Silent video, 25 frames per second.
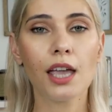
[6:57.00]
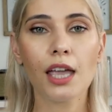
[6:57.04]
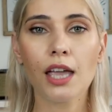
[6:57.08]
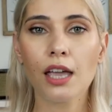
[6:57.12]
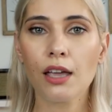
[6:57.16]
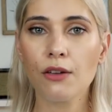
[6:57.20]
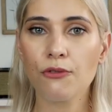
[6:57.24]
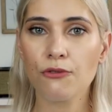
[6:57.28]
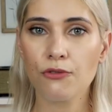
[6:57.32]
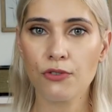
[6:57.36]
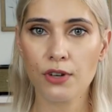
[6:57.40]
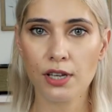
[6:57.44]

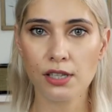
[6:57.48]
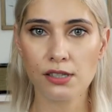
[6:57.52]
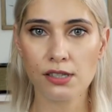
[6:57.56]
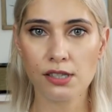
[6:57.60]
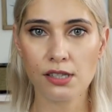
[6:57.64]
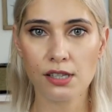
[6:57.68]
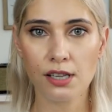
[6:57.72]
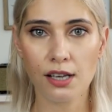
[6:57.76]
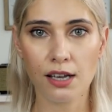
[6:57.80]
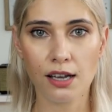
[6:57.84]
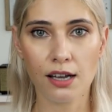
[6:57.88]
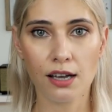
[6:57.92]
If
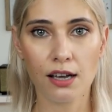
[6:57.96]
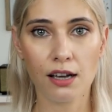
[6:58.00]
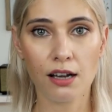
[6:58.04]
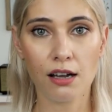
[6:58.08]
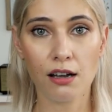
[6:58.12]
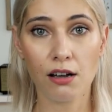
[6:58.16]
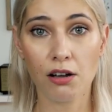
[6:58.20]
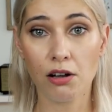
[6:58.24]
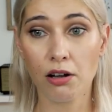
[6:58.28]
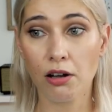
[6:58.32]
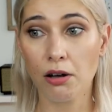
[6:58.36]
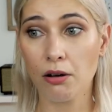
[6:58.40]
it's uh,
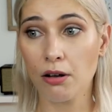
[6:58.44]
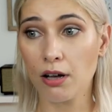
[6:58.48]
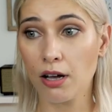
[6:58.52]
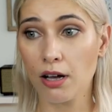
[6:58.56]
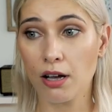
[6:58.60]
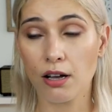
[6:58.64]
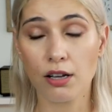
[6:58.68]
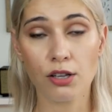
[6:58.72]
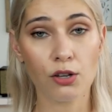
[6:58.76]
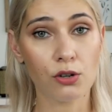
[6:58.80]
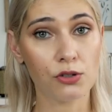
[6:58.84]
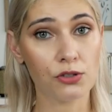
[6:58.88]

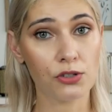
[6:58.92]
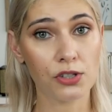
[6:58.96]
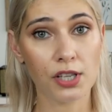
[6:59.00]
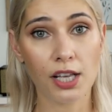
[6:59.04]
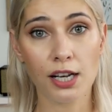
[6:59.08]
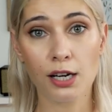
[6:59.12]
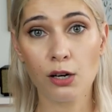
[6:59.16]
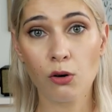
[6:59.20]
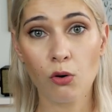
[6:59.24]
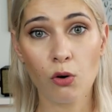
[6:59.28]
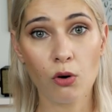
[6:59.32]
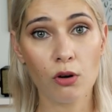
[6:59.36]
uh, your
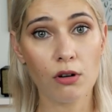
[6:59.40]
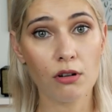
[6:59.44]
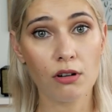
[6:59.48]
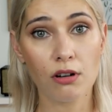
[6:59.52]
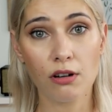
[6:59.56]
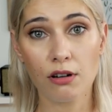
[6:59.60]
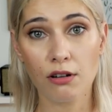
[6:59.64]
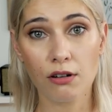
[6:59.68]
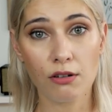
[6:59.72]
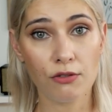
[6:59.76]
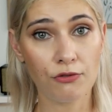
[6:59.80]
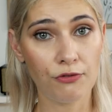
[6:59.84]
skin look
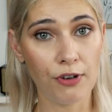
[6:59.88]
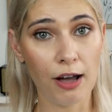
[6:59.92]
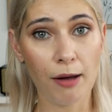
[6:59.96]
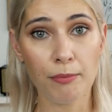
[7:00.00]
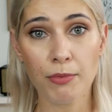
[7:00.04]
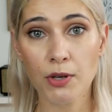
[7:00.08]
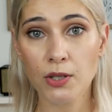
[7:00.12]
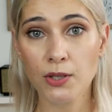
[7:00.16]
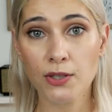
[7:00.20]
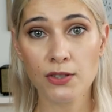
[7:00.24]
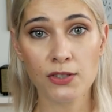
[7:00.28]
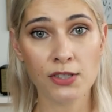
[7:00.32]
uh,
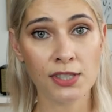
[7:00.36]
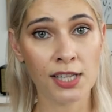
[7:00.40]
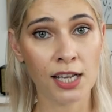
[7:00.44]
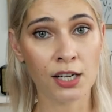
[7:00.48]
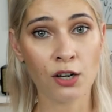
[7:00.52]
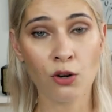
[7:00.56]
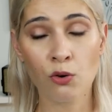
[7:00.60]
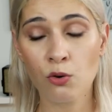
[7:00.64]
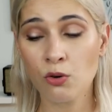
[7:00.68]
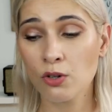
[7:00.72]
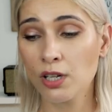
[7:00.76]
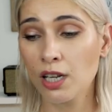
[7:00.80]
fabulous
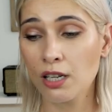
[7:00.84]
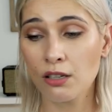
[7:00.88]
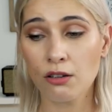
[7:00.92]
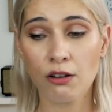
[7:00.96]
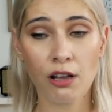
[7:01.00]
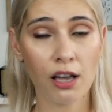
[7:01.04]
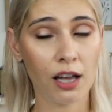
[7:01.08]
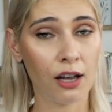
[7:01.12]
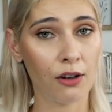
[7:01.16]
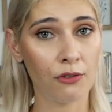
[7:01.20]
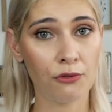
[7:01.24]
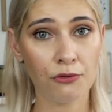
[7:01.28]
and good and
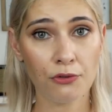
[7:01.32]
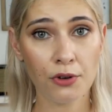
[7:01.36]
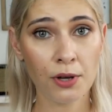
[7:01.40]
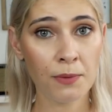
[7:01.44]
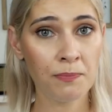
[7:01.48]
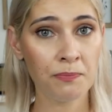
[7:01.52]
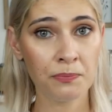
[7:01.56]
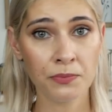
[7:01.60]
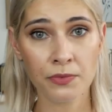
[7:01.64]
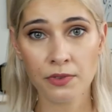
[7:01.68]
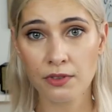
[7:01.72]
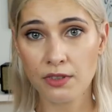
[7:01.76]
you have
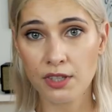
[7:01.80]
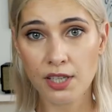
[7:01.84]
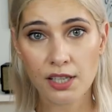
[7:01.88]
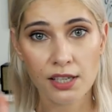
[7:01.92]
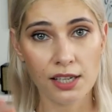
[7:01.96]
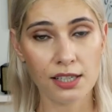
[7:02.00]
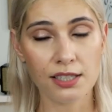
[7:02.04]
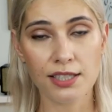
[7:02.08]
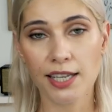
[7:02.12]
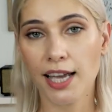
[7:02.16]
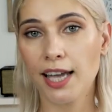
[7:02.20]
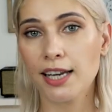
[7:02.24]

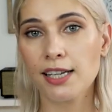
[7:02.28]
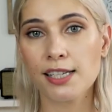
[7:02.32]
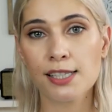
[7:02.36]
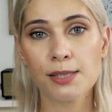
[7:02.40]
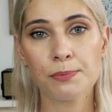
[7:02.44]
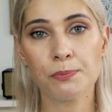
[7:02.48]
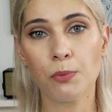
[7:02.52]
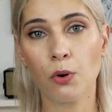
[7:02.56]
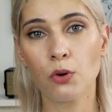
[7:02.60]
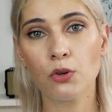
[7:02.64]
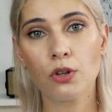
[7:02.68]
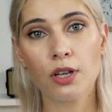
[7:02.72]
teeny tiny
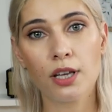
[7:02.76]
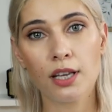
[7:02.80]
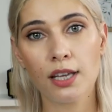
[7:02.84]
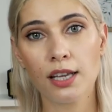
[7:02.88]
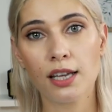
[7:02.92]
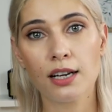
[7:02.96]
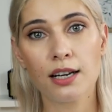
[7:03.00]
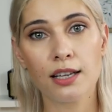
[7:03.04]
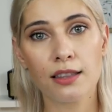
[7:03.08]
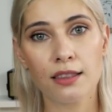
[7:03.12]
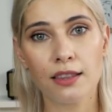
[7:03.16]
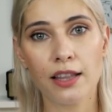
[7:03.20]
spot
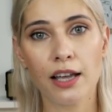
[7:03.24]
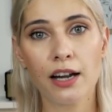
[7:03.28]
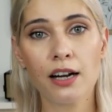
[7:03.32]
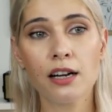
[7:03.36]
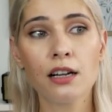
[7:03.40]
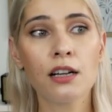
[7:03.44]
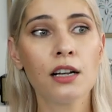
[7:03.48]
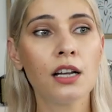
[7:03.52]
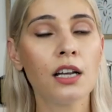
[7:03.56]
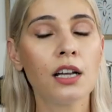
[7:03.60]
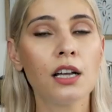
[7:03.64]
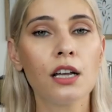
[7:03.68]
here and there,
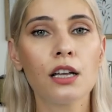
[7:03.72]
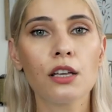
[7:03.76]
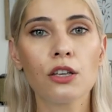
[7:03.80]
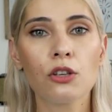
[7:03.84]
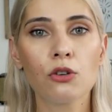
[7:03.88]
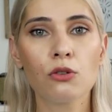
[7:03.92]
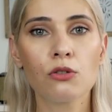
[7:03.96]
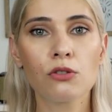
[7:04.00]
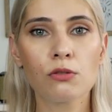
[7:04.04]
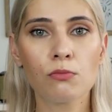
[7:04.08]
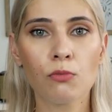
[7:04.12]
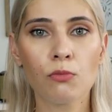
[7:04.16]
use